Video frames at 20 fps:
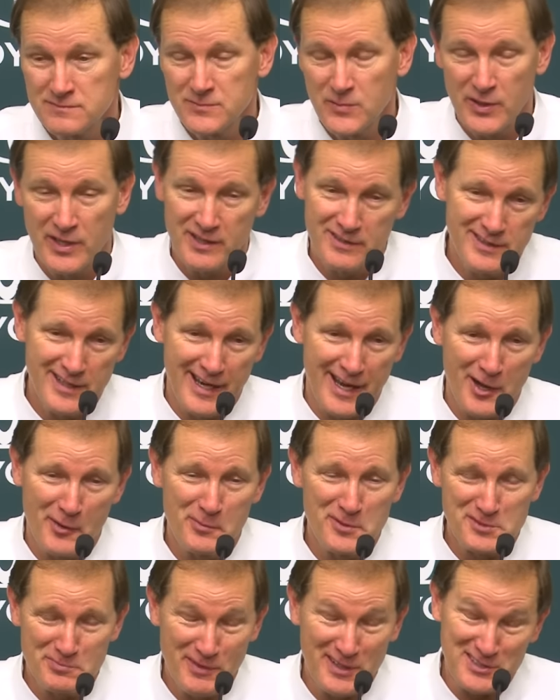I mean, it didn't
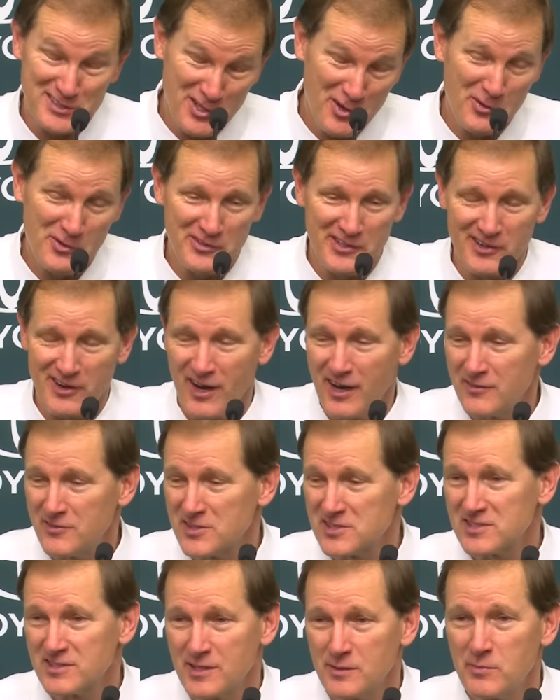help us much going there,
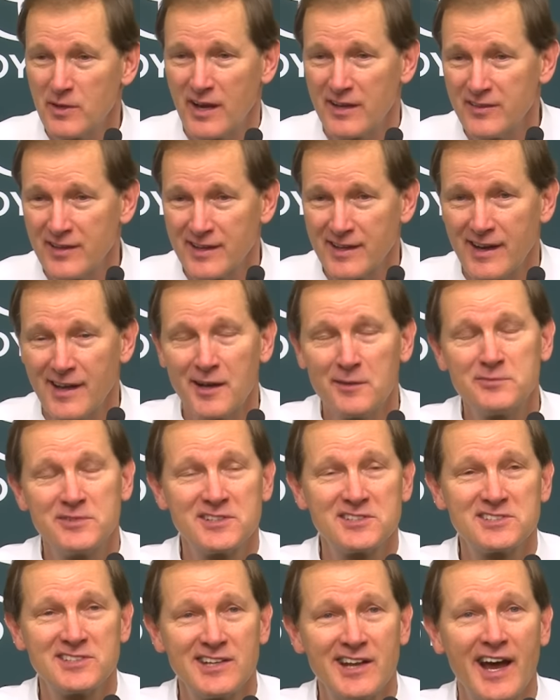obviously, but I think it helped
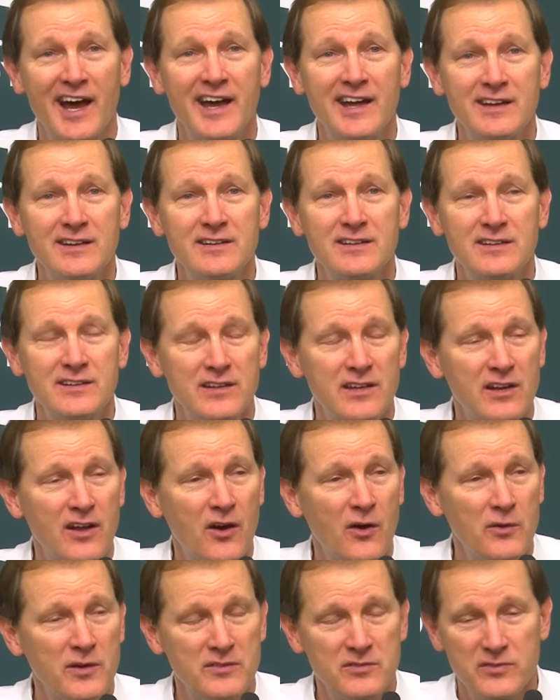us tonight. You
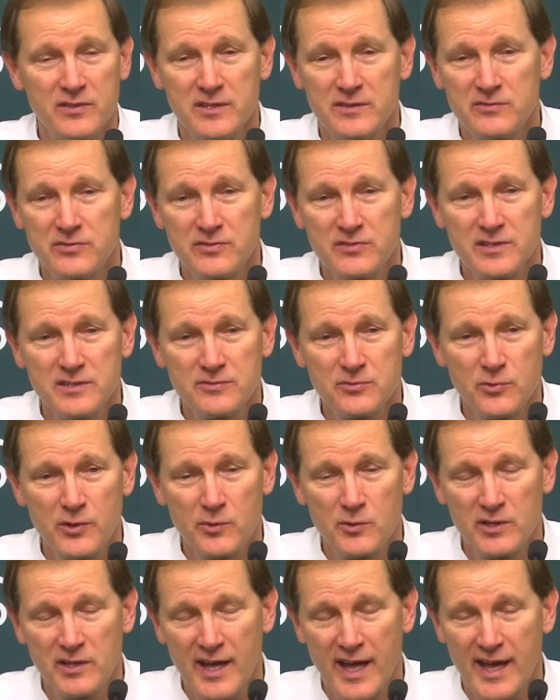know, if if if we
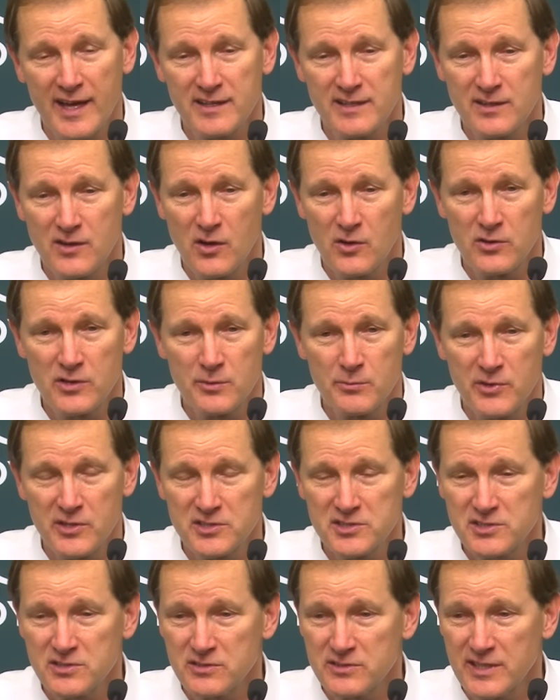would have had to go
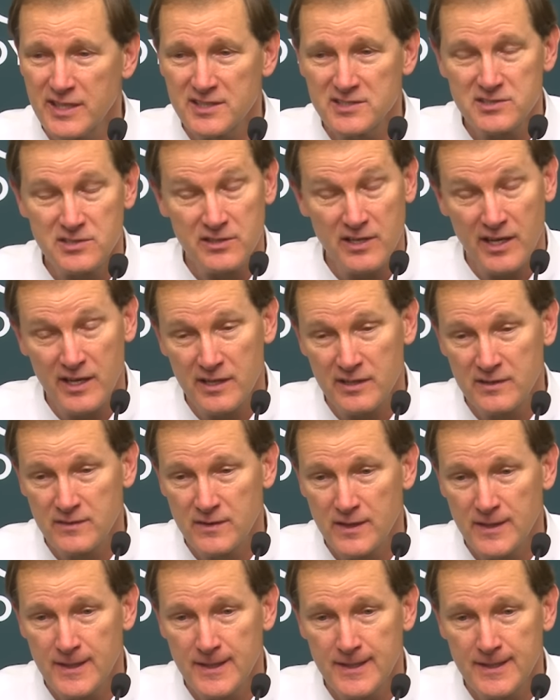commercial yesterday.
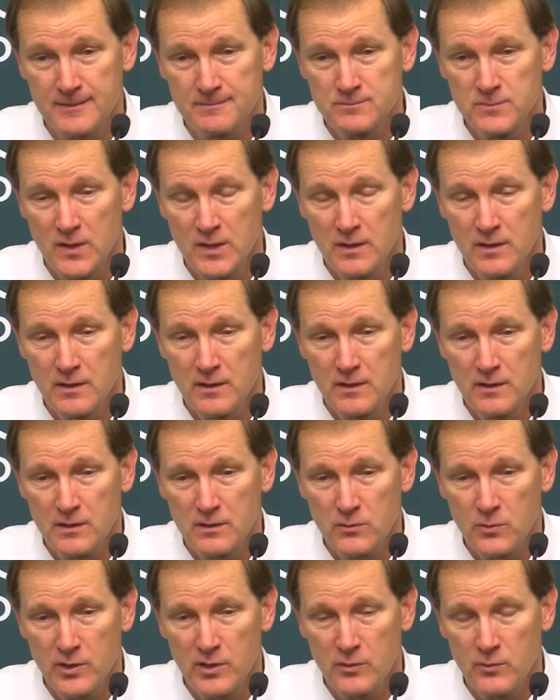Uh,
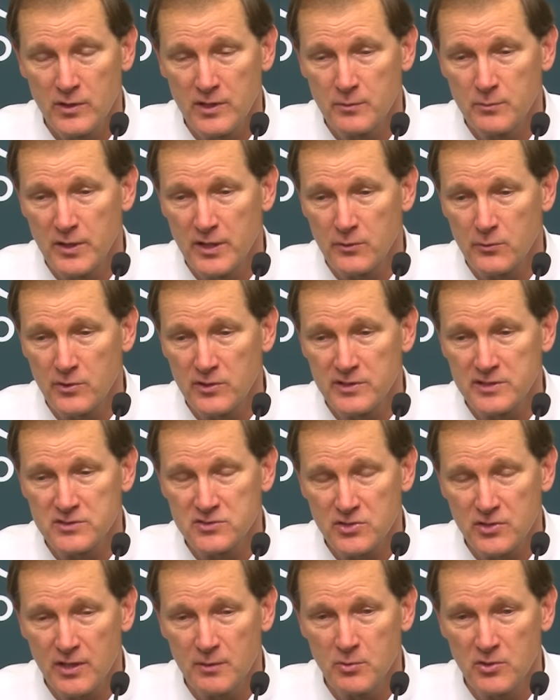we, would have been in really
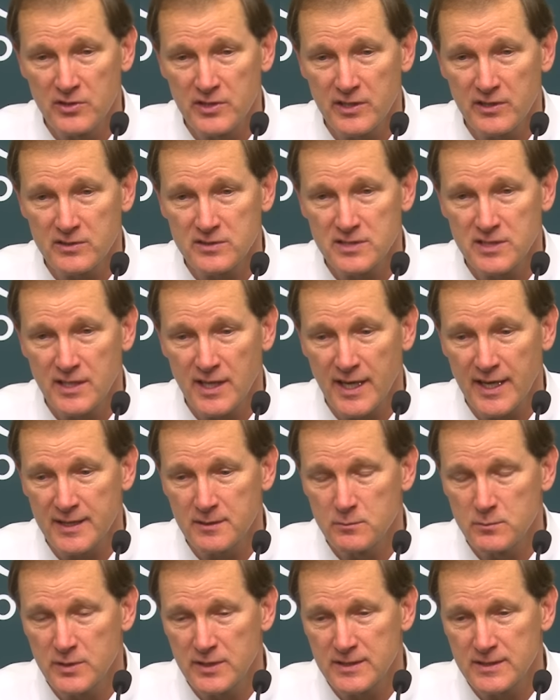trouble here
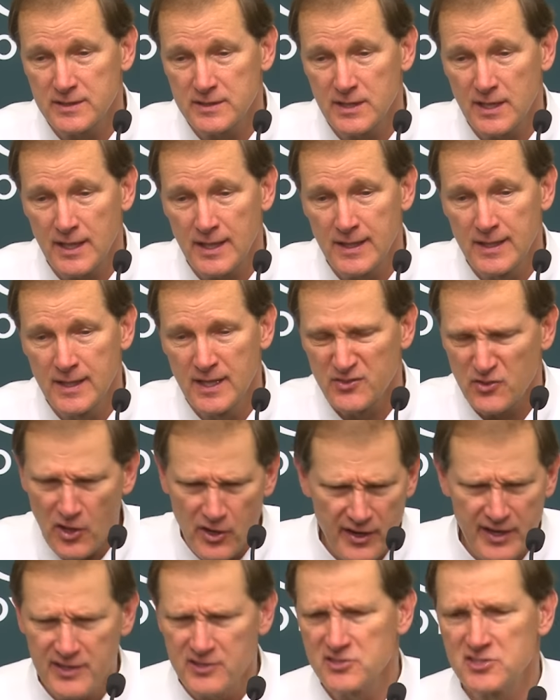tonight. But uh,
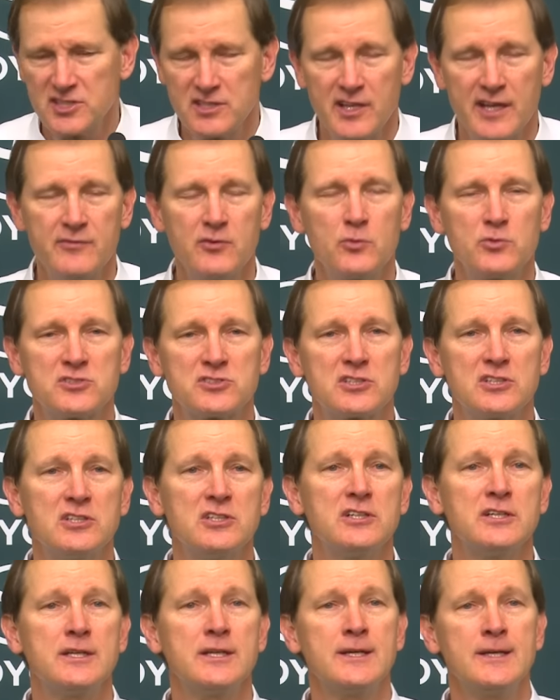thought our energy level was
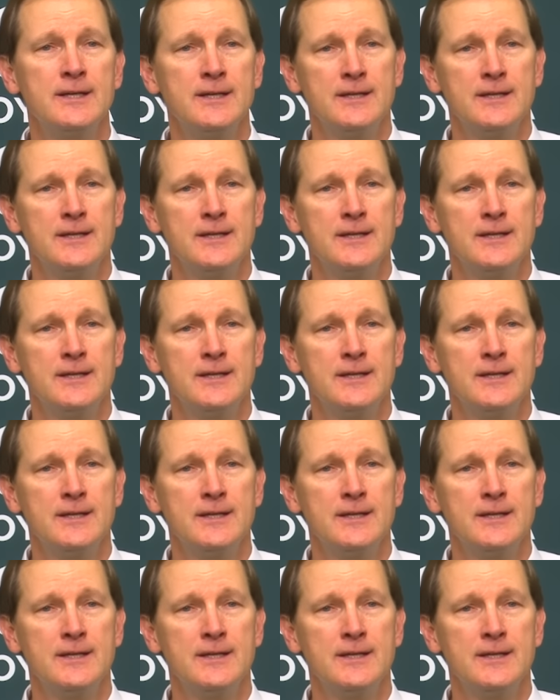good.